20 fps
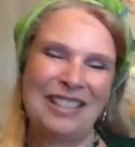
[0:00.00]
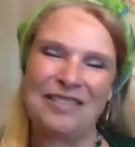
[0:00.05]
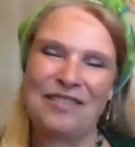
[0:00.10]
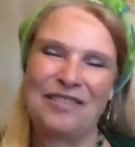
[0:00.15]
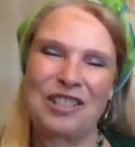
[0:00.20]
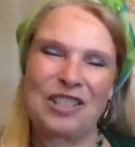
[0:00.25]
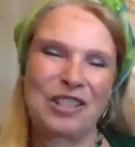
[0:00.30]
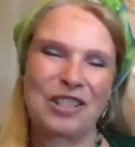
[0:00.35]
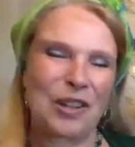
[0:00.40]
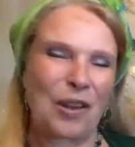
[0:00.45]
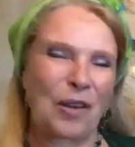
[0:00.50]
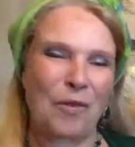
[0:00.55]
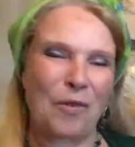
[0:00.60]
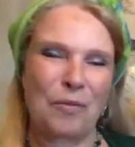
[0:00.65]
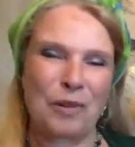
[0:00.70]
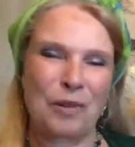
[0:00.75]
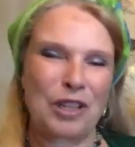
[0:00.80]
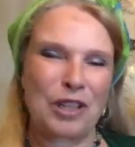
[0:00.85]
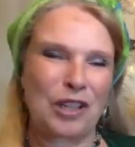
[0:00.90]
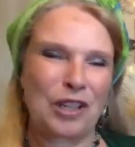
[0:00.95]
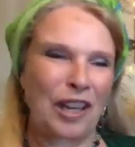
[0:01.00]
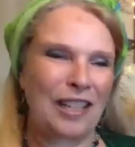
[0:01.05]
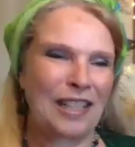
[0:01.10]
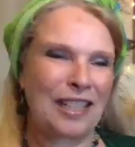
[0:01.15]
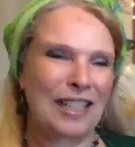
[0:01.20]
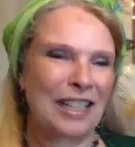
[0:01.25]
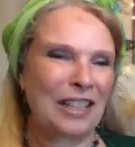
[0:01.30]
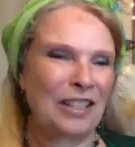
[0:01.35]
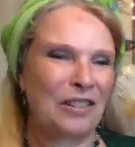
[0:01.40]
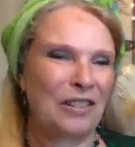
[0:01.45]
So
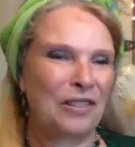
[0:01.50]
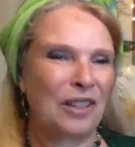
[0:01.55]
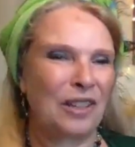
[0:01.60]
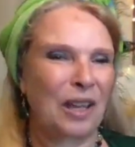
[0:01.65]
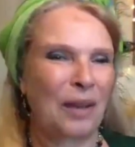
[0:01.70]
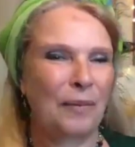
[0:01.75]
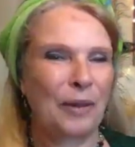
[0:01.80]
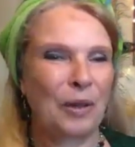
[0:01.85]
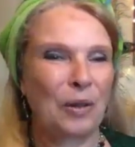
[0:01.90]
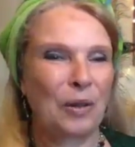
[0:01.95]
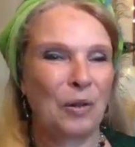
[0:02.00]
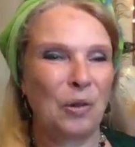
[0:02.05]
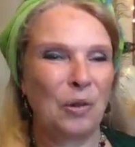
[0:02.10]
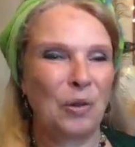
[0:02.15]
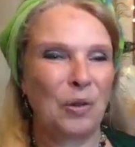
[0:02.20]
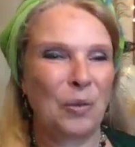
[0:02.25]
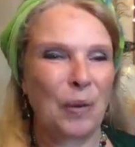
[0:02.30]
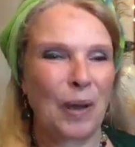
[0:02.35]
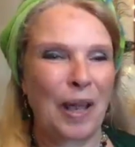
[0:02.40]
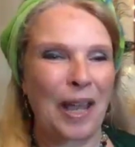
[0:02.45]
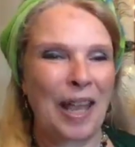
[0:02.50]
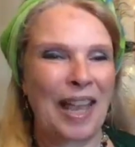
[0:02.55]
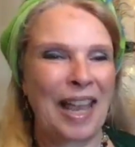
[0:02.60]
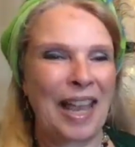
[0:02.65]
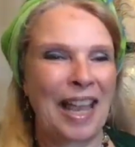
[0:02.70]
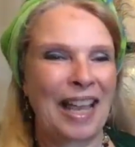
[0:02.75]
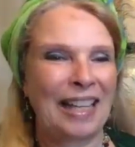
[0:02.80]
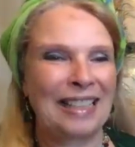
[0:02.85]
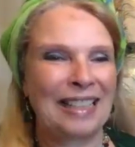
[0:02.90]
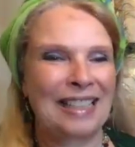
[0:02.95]
appreciating you coming all the way
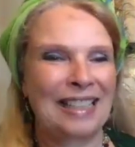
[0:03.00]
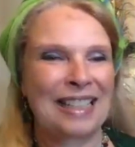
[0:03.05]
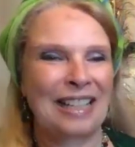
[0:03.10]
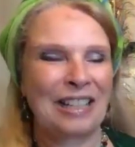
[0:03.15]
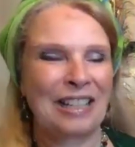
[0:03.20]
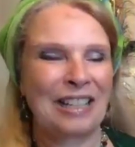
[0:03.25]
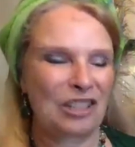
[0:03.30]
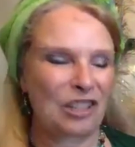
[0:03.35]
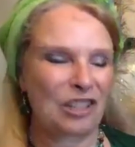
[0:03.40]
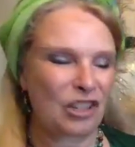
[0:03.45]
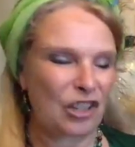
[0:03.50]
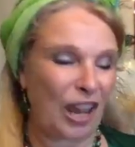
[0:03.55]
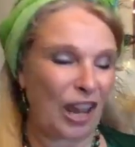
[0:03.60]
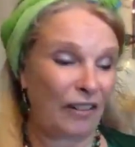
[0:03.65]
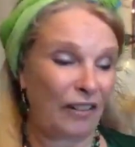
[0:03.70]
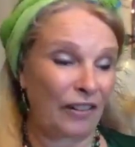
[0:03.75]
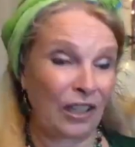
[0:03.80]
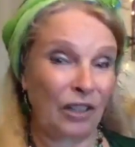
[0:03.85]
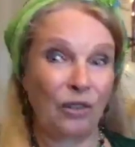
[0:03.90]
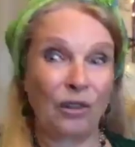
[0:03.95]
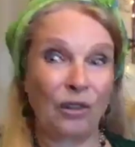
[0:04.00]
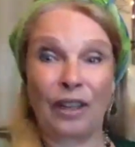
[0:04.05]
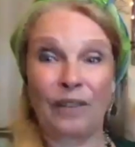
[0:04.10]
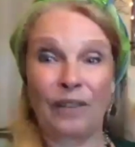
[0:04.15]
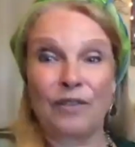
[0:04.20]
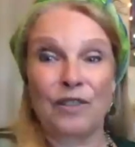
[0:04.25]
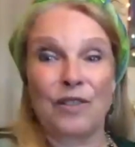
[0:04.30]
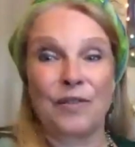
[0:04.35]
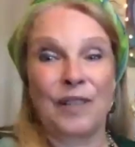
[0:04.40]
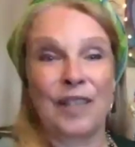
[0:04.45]
and sharing your
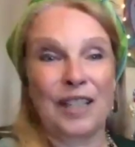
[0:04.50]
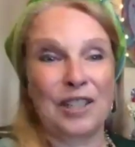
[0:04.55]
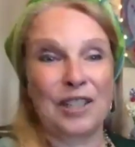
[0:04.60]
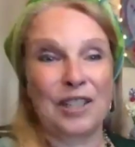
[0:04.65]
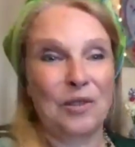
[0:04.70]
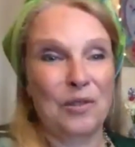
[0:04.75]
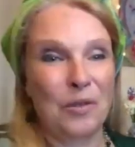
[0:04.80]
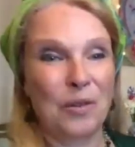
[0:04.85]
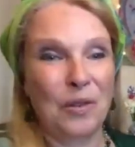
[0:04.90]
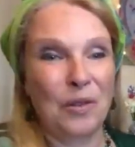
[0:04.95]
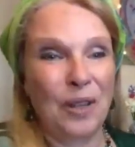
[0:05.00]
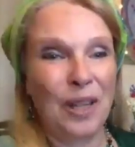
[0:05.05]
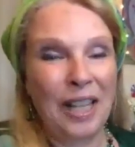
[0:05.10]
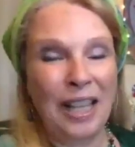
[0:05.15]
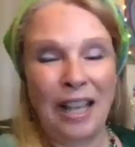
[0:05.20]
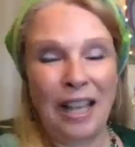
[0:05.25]
gifts with us all.